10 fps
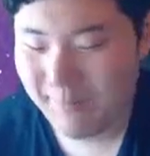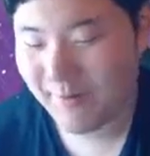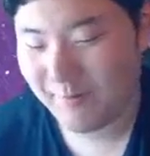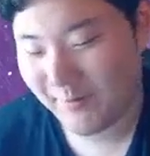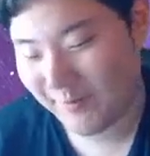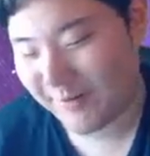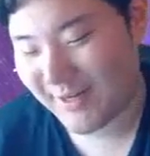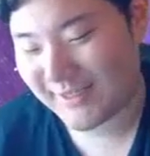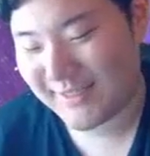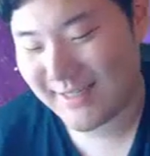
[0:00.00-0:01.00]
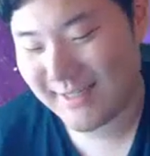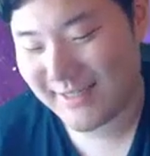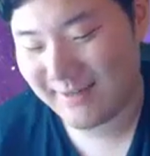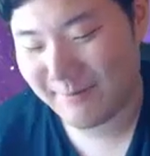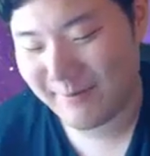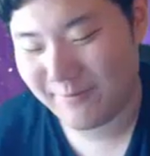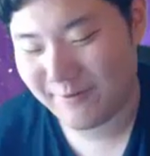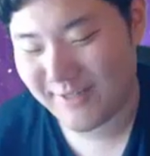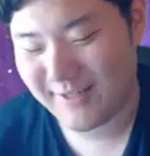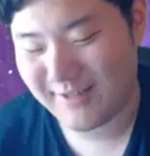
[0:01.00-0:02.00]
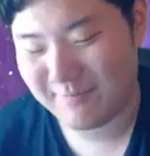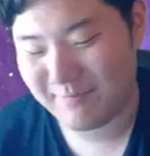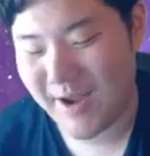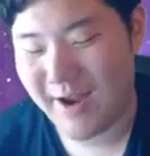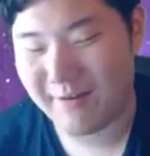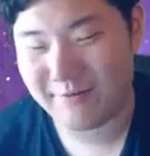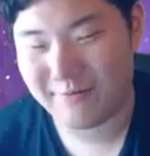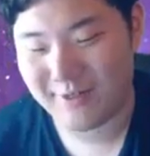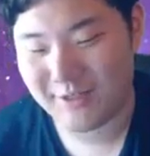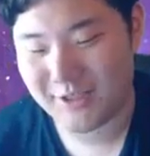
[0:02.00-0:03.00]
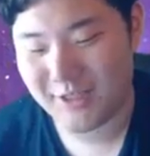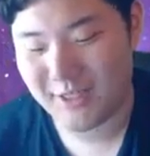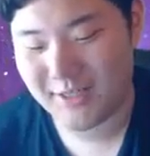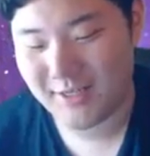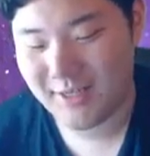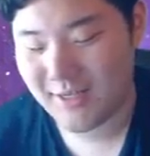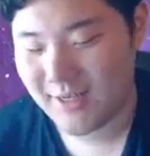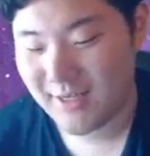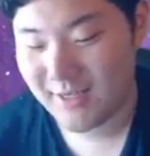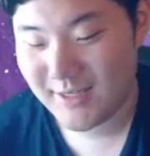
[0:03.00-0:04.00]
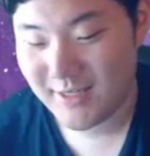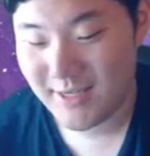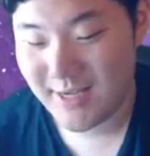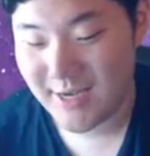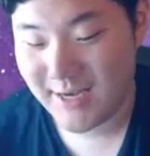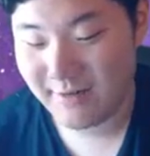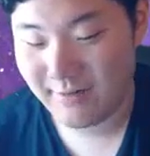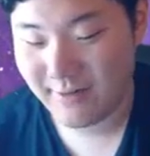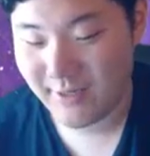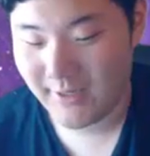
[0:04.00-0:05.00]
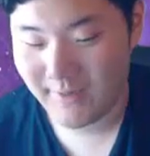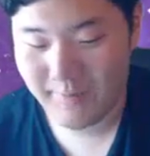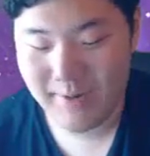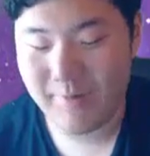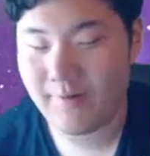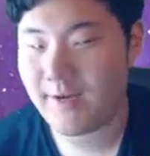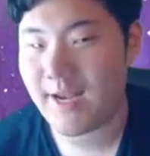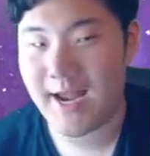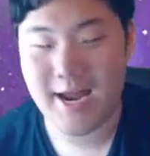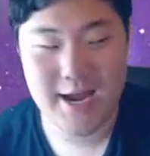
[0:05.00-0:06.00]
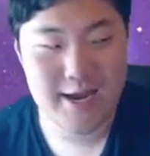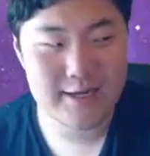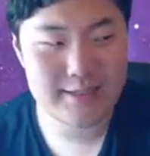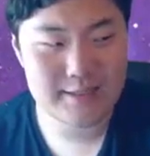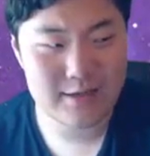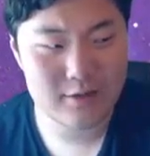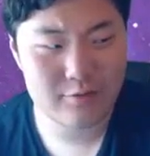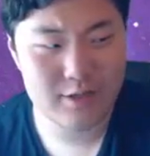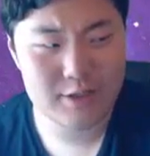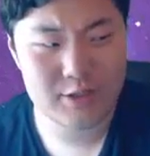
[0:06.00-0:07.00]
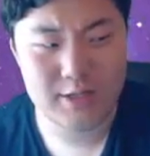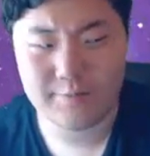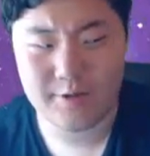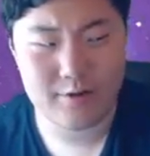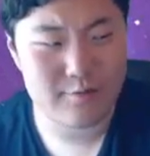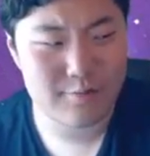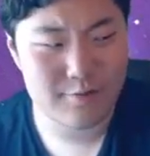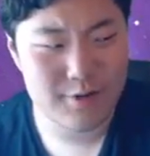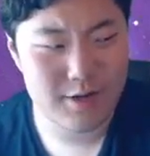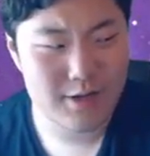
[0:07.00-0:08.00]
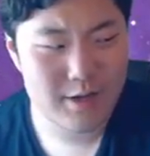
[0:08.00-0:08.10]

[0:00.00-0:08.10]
opponent went for Rock Slide, and then went for, like, Paraflinch, and... Yeah, I don't... If my opponent had Tectonic Rage, you definitely go for it.